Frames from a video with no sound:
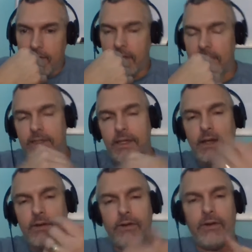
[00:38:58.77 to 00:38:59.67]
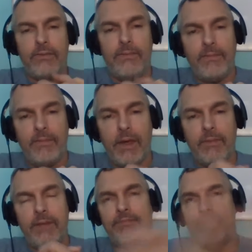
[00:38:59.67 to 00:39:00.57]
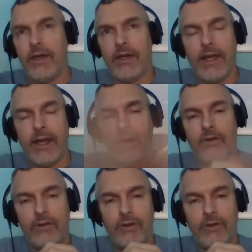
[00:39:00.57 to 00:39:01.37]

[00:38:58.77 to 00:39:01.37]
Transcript: Jason, I don't know. I mean, again, I don't